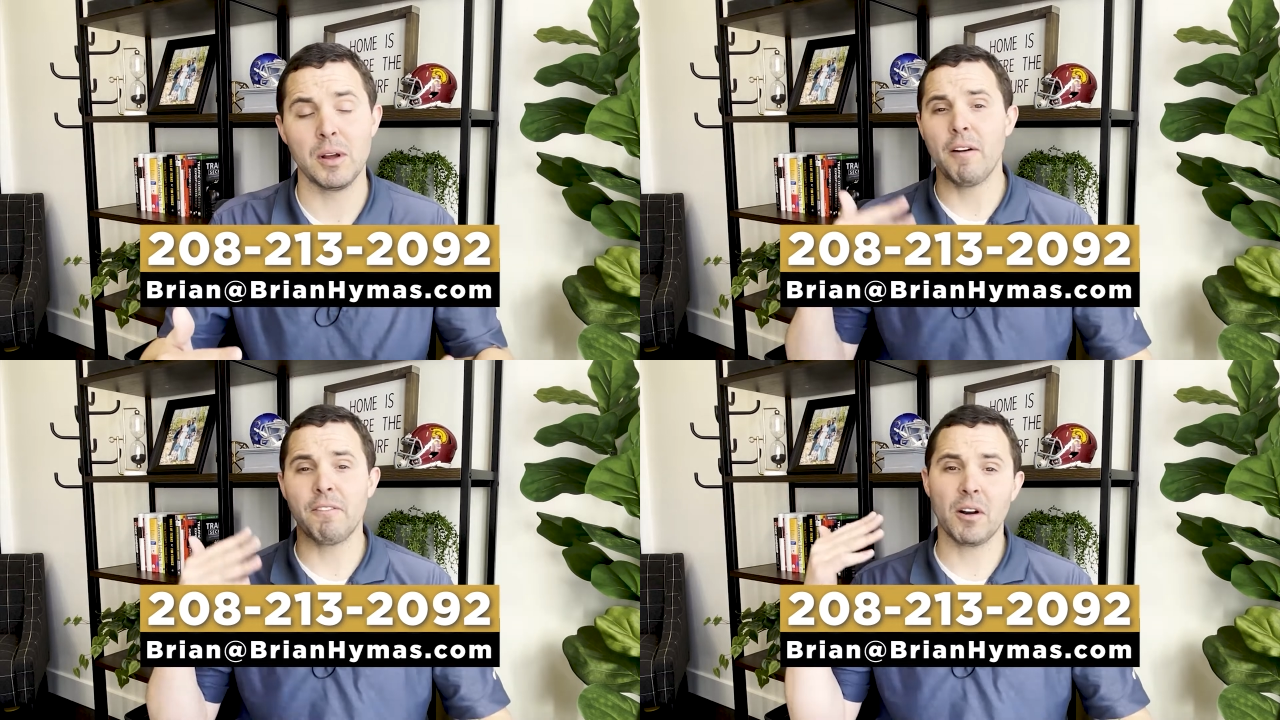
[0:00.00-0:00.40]

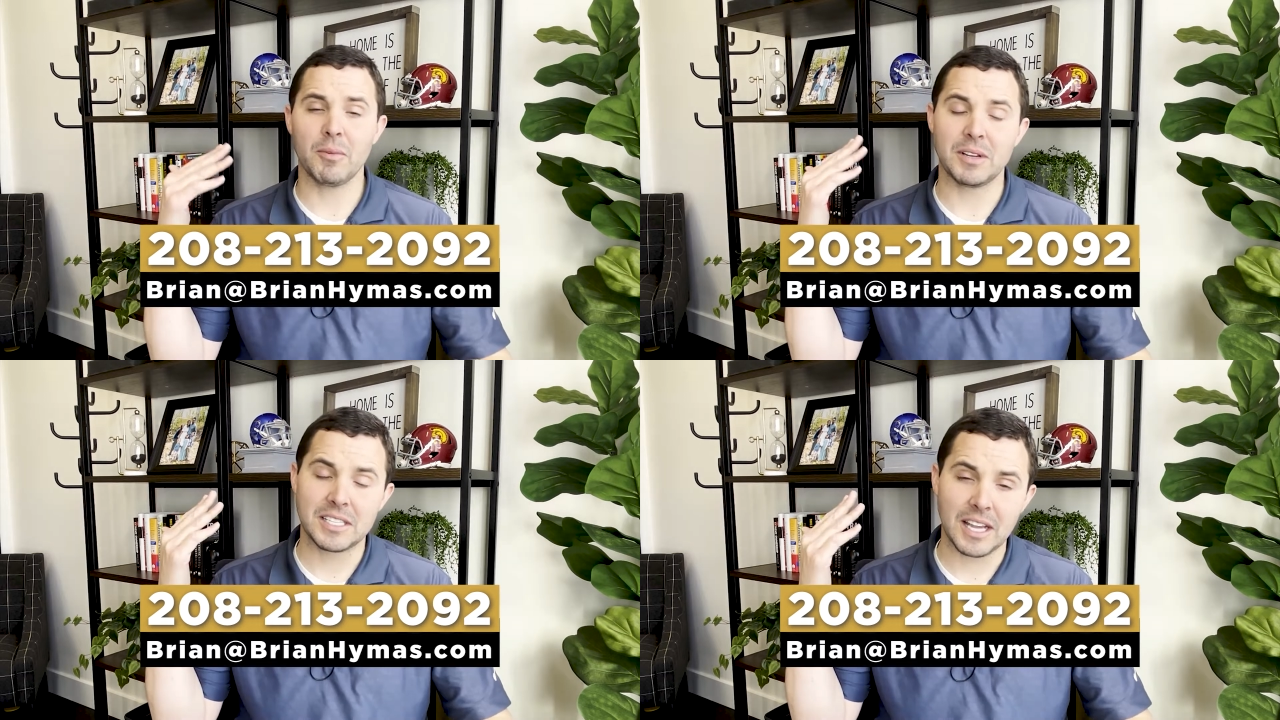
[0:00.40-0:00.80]
Up
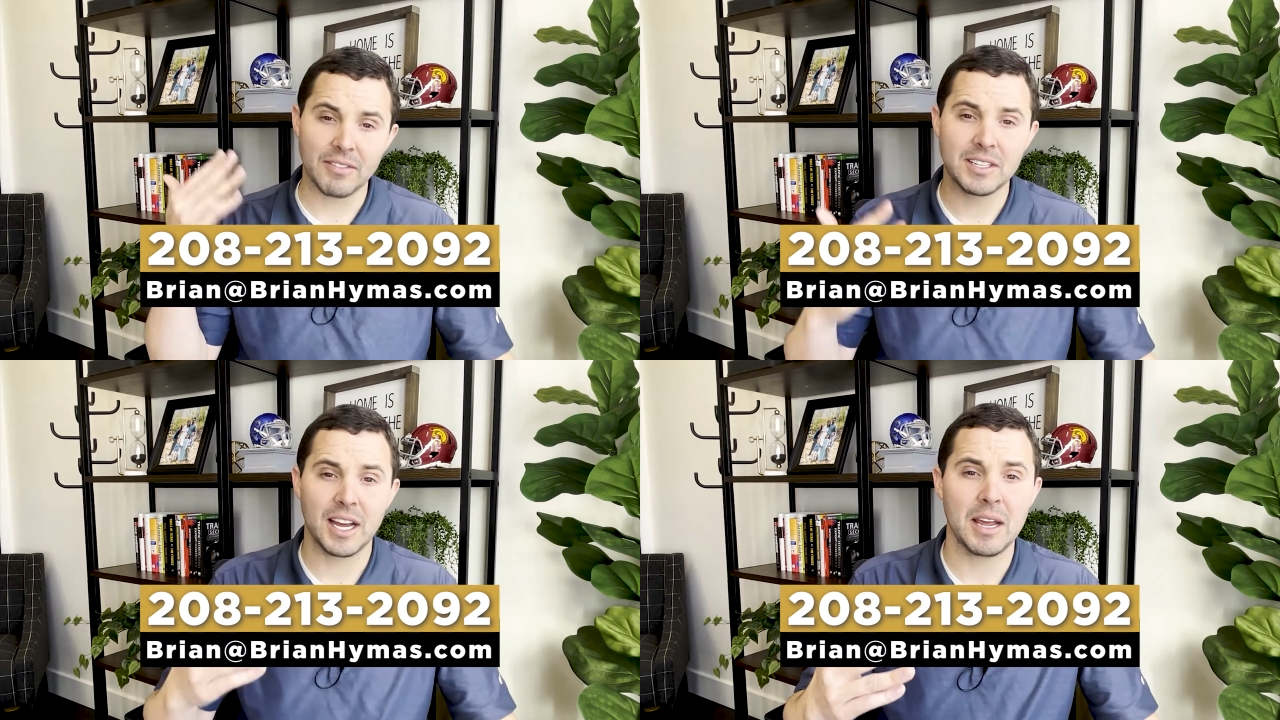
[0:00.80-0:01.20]
front, we
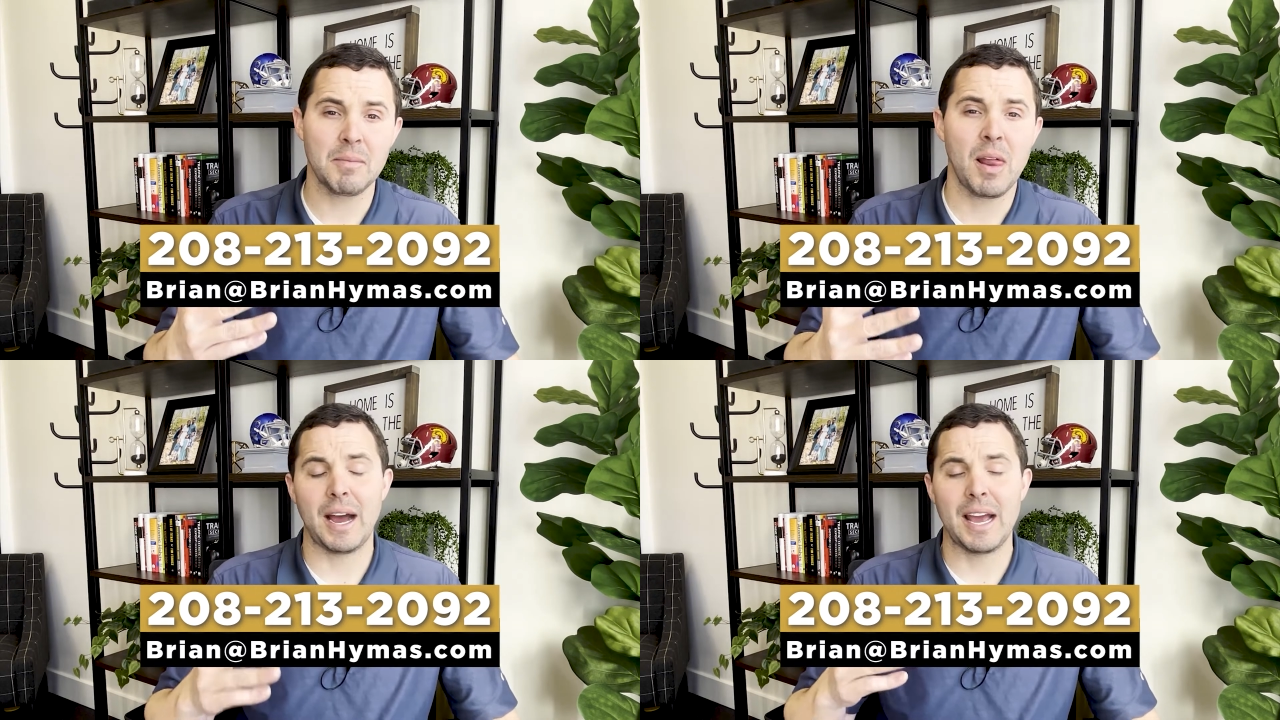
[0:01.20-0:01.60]
save
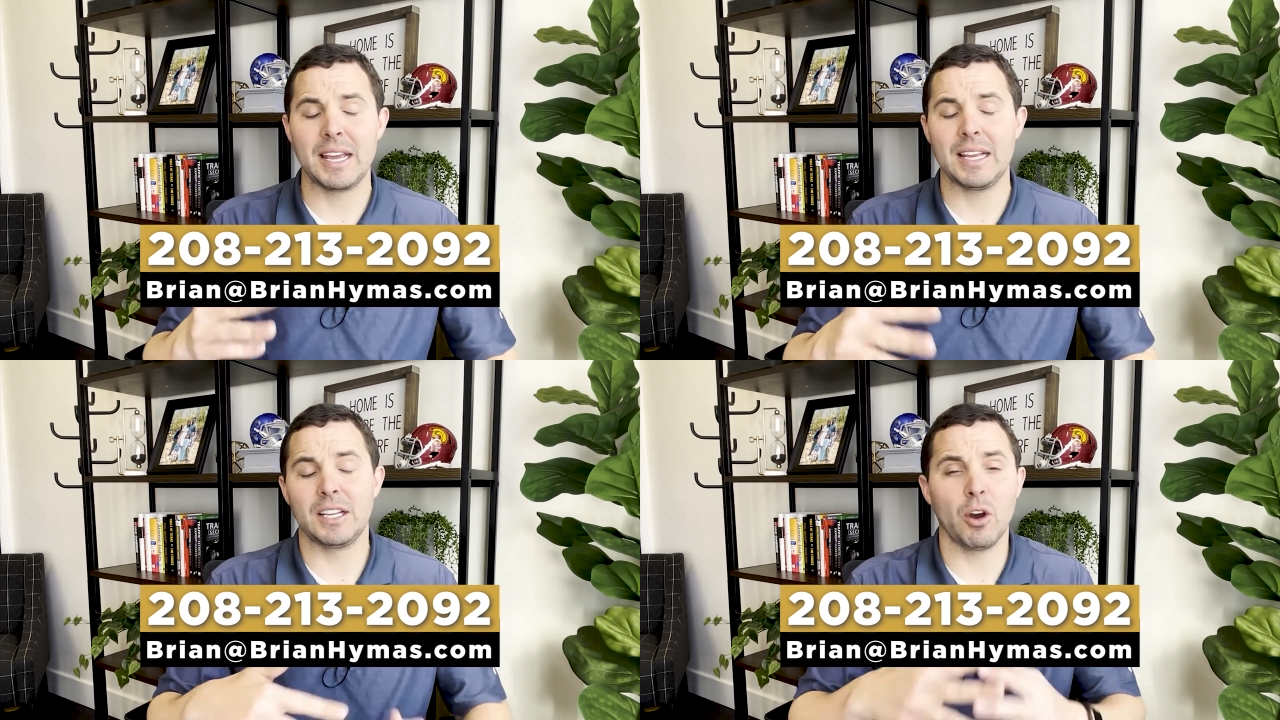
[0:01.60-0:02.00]
time
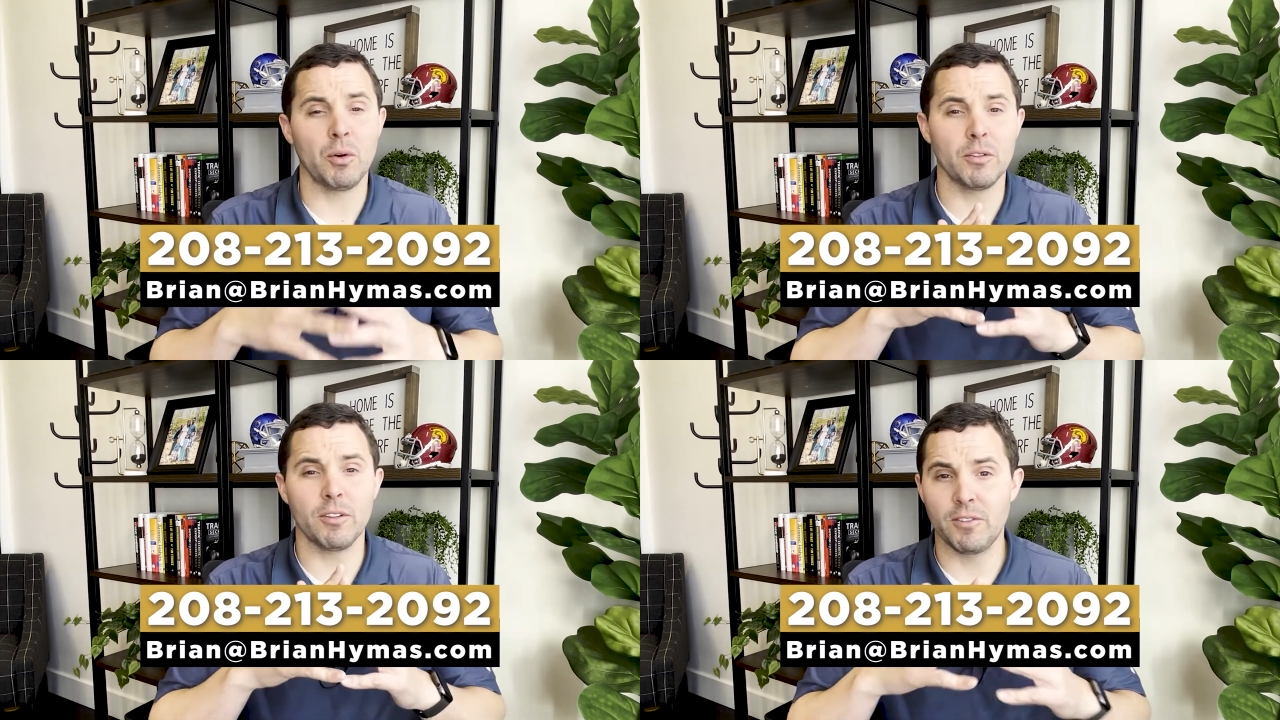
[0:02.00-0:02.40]
by
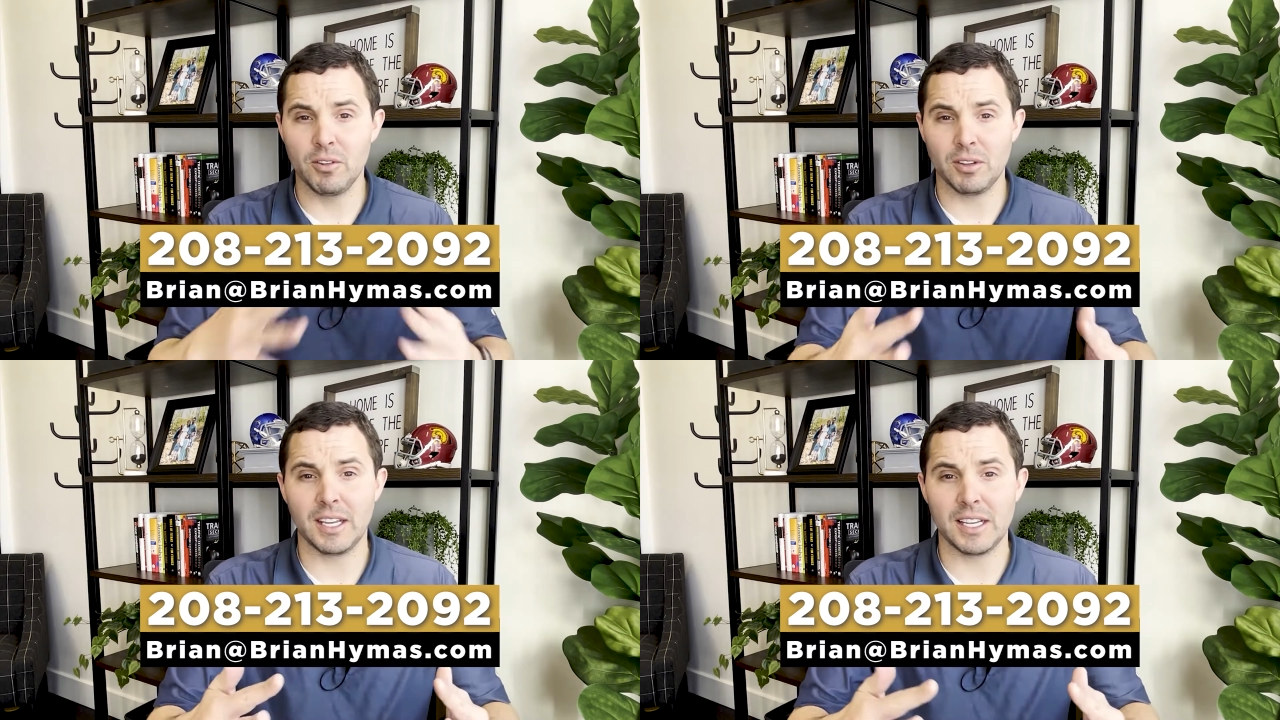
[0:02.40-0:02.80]
going over a
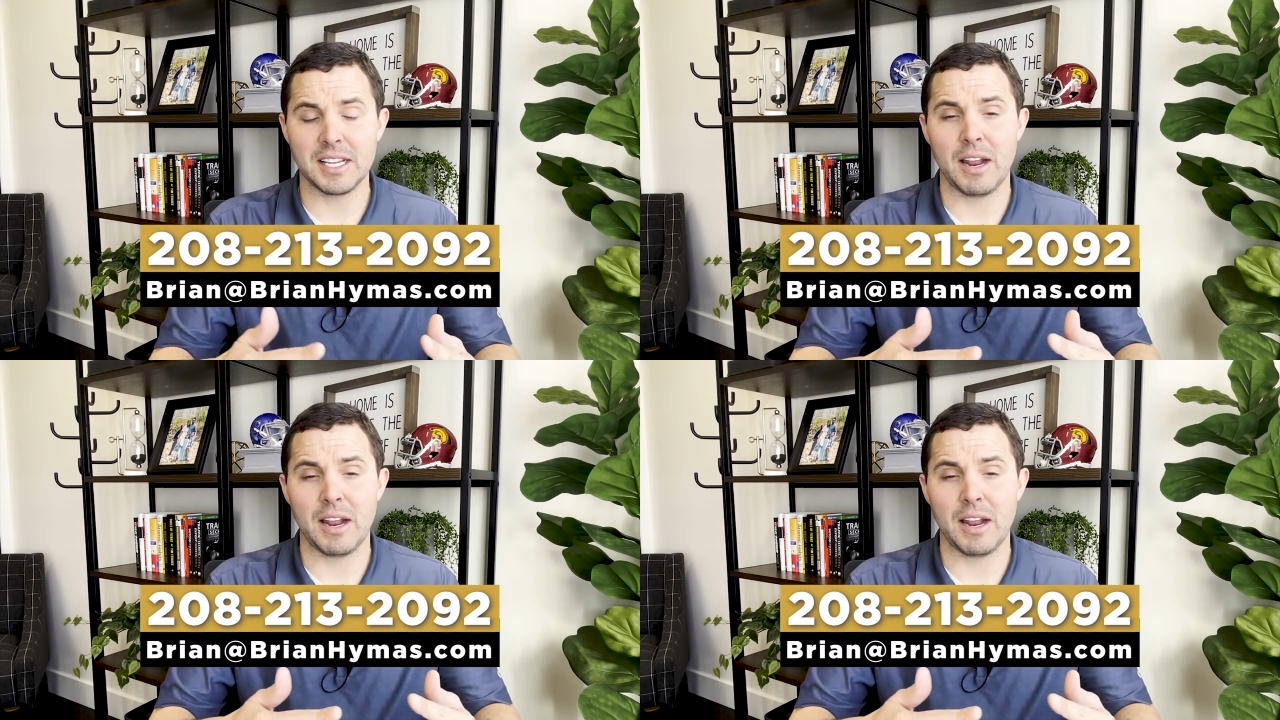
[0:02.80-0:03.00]
few things,